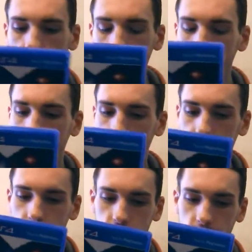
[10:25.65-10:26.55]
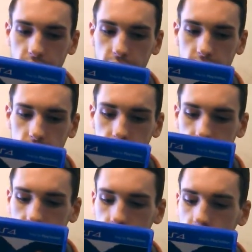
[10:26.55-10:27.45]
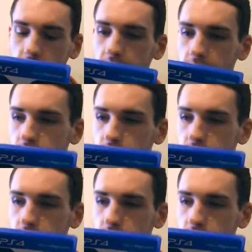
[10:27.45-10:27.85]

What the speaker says: reputation, I guess, it's been getting online.